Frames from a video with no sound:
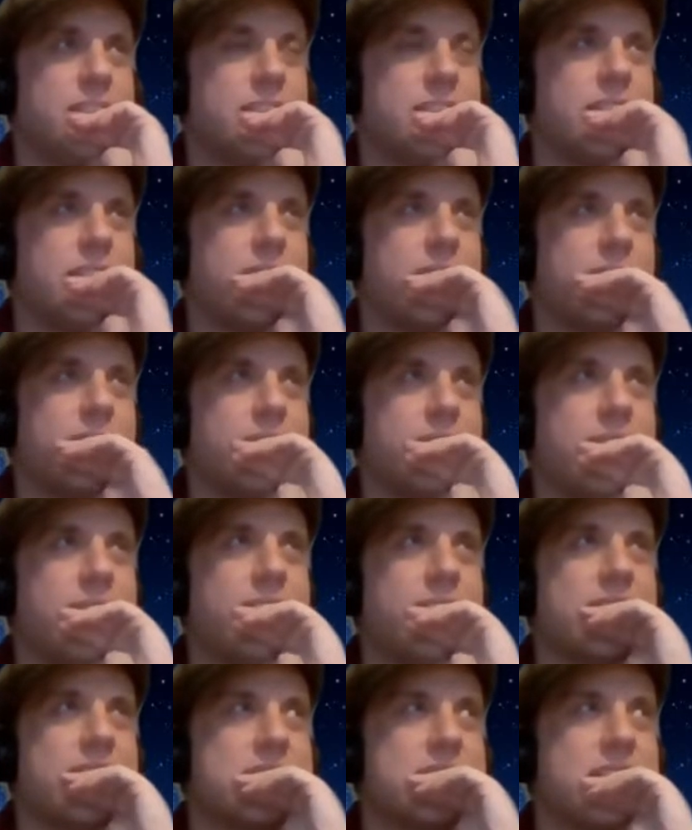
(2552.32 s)
Yeah.
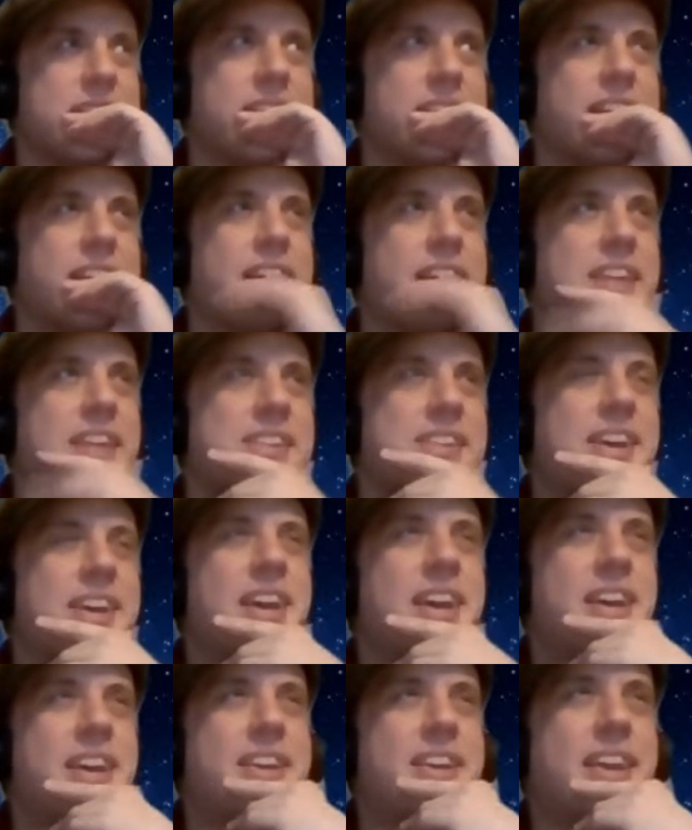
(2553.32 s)
I guess I
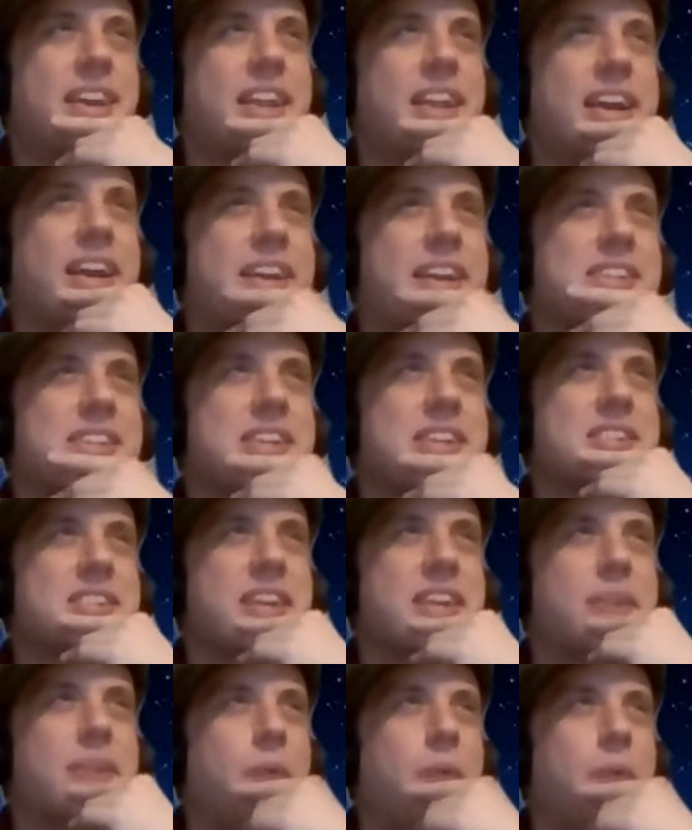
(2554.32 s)
guess that's
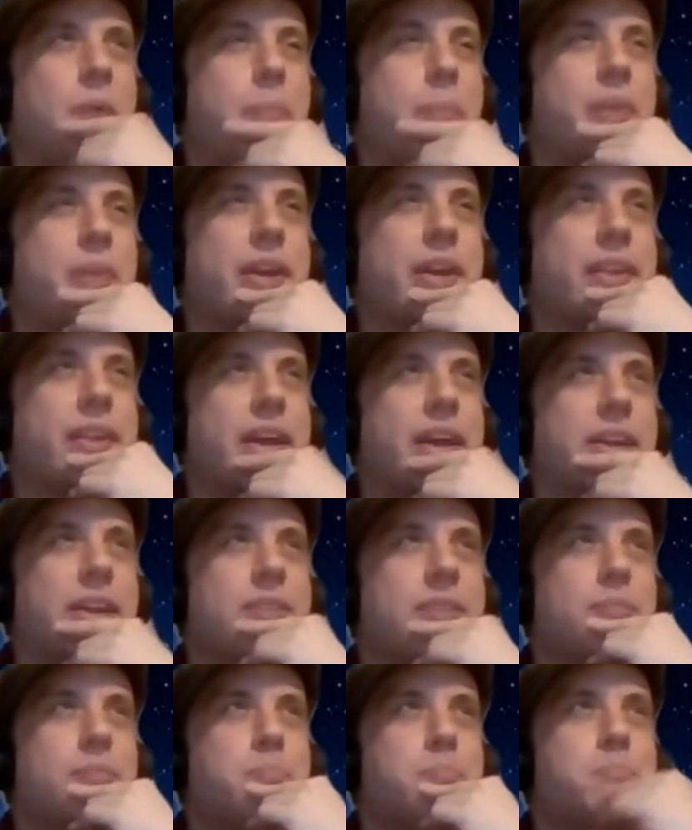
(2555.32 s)
like why I'm thinking like
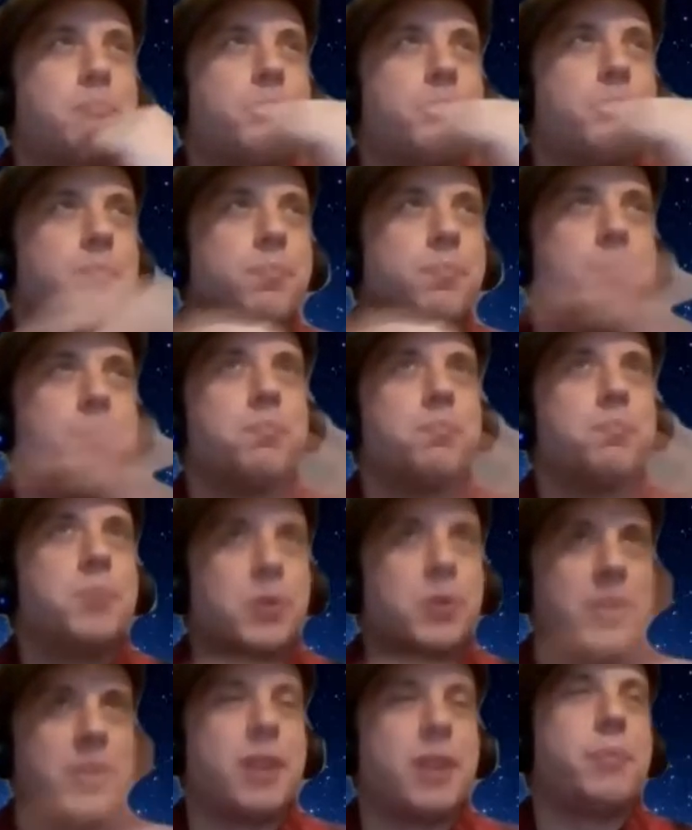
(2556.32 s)

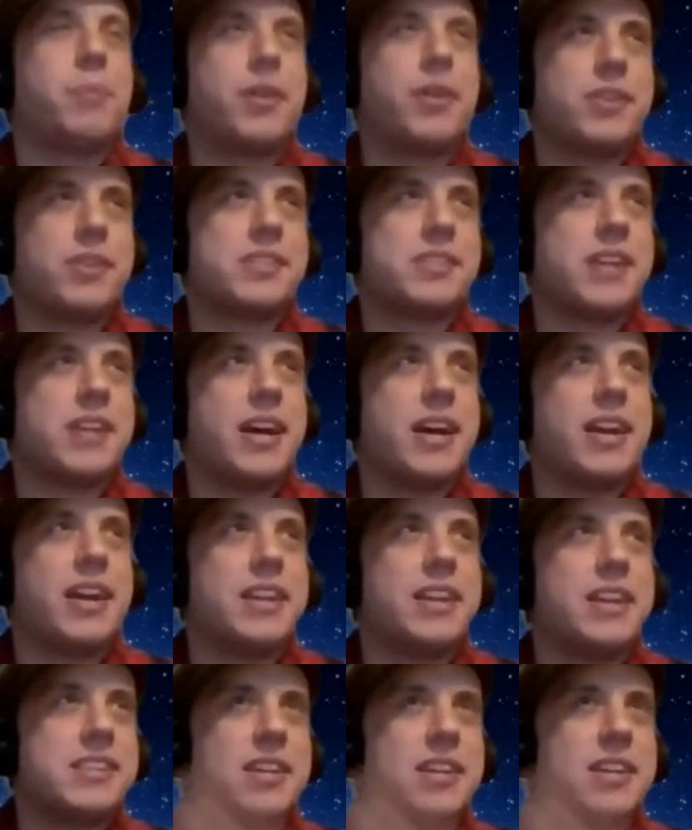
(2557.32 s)
build it up on the
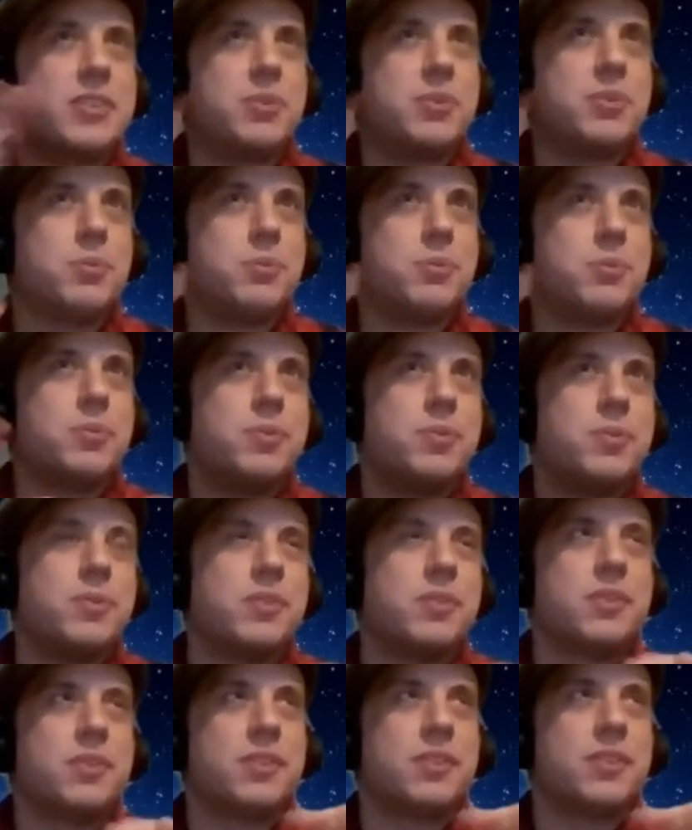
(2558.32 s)
side as I do
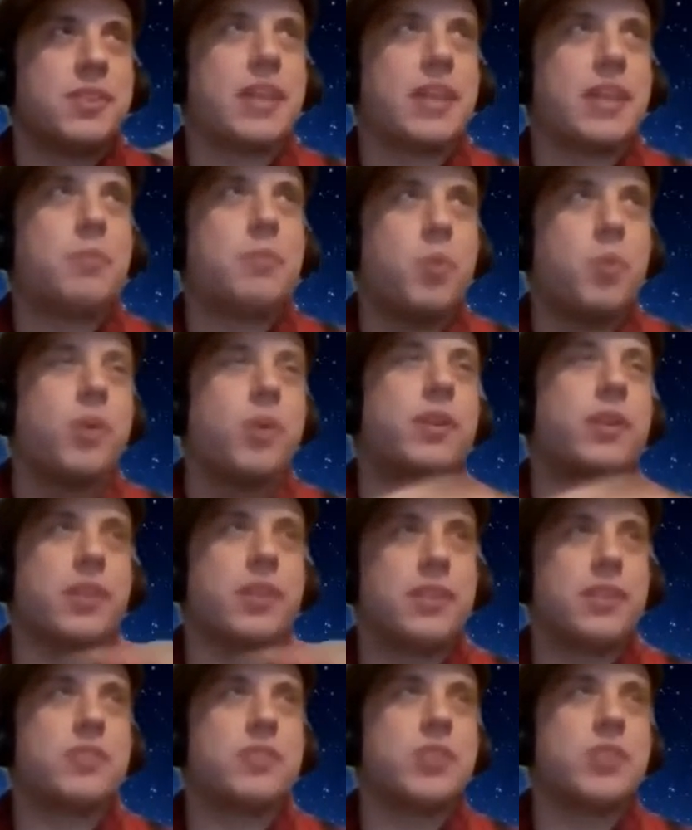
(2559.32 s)
like work
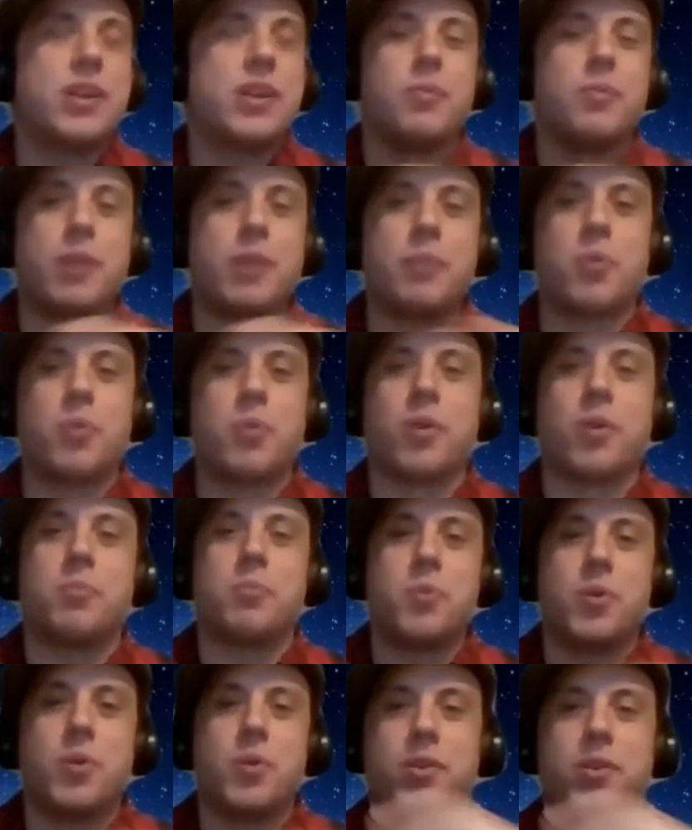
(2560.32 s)
and try to like work
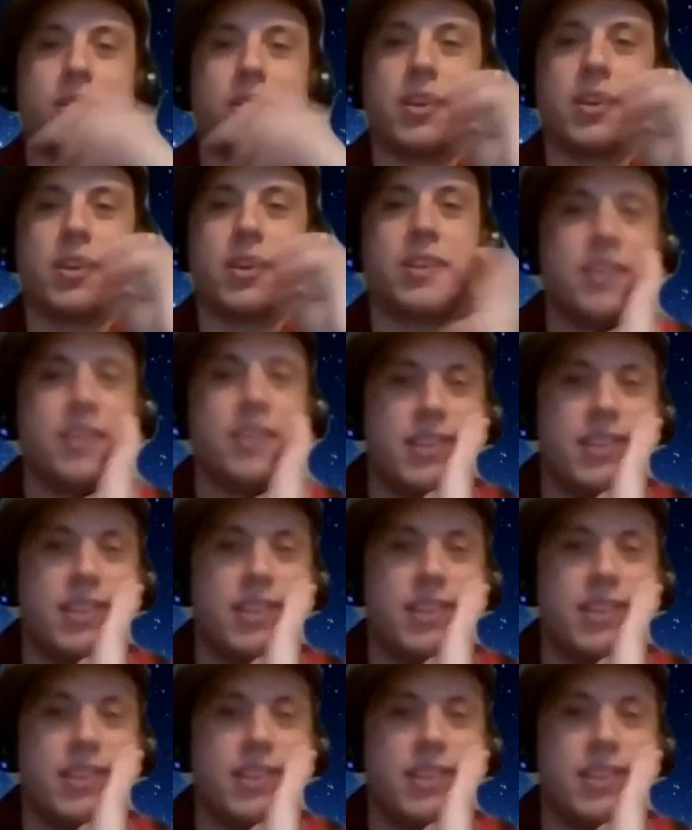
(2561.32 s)
more in the